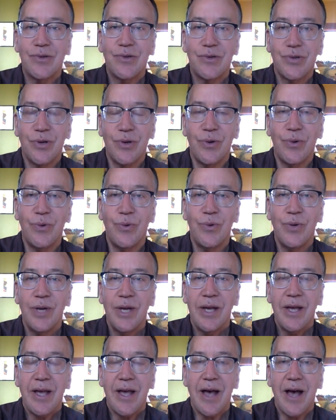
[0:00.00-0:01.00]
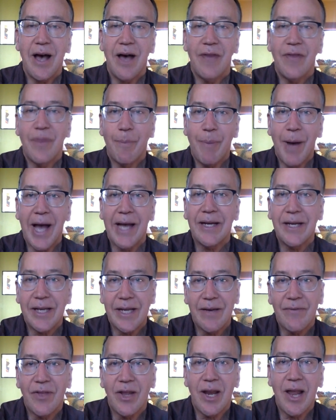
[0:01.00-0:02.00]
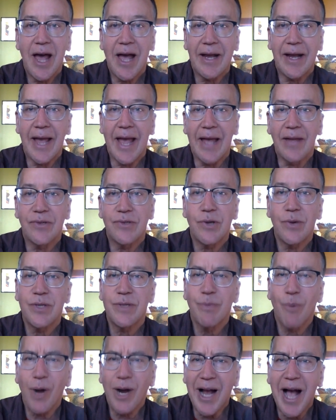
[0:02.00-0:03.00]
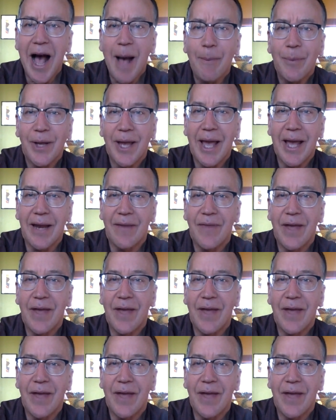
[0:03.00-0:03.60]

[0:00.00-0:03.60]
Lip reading: to the binding of the ligand. So it's more complicated.